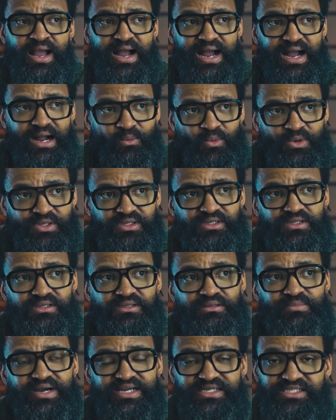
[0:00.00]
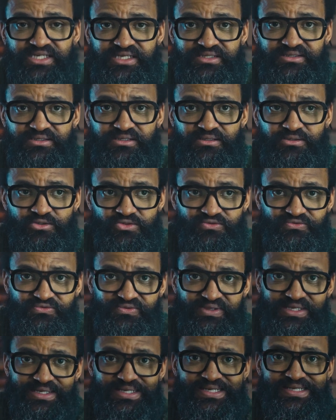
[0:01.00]
I wanted my channel to
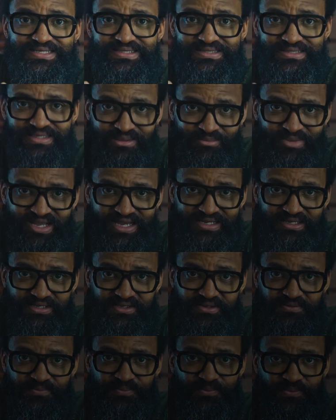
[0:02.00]
feel cinematic.